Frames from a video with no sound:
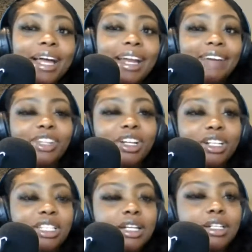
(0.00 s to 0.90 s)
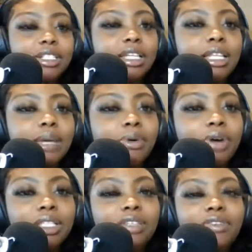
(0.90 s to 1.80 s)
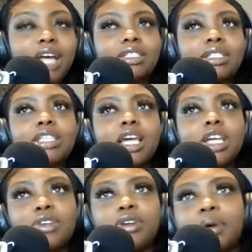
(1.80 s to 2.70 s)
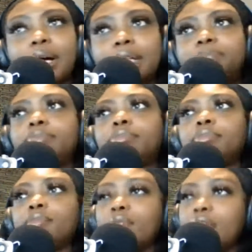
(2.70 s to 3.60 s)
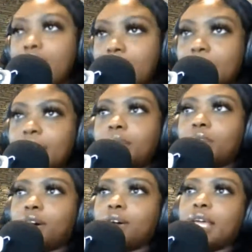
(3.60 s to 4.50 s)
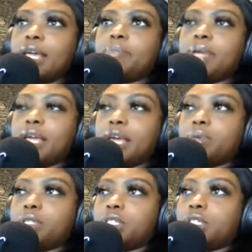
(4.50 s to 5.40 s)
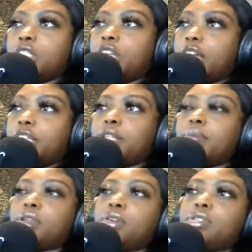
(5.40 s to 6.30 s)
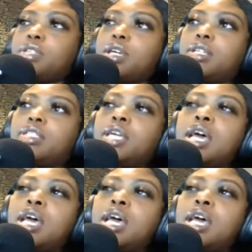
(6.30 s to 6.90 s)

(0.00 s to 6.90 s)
I've learned to understand the importance of actually saying, you know what, I am wrong, and being able to change some of those things.